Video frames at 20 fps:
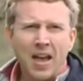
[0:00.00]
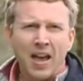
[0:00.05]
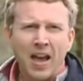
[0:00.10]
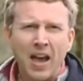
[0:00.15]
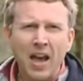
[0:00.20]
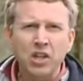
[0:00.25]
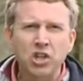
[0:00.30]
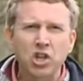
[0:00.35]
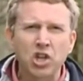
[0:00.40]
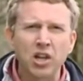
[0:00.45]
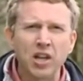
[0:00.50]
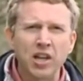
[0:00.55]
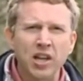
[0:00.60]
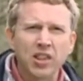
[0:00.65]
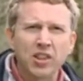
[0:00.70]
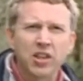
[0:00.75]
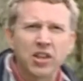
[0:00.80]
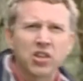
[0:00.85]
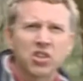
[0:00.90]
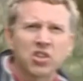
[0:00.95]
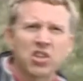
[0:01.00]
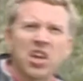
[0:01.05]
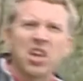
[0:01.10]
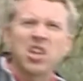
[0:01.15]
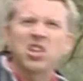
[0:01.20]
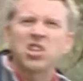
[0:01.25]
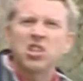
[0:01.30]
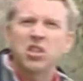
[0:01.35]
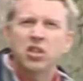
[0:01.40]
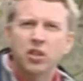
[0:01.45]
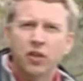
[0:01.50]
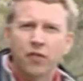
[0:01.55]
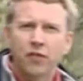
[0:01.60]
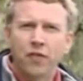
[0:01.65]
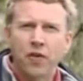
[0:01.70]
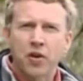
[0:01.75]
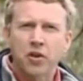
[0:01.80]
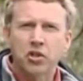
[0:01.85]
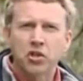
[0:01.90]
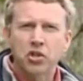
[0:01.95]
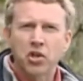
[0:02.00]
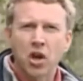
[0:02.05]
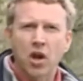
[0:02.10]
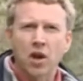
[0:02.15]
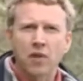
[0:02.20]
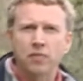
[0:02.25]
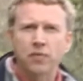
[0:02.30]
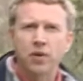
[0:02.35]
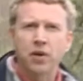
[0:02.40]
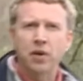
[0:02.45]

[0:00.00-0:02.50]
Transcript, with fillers: Actually, this isn't the first time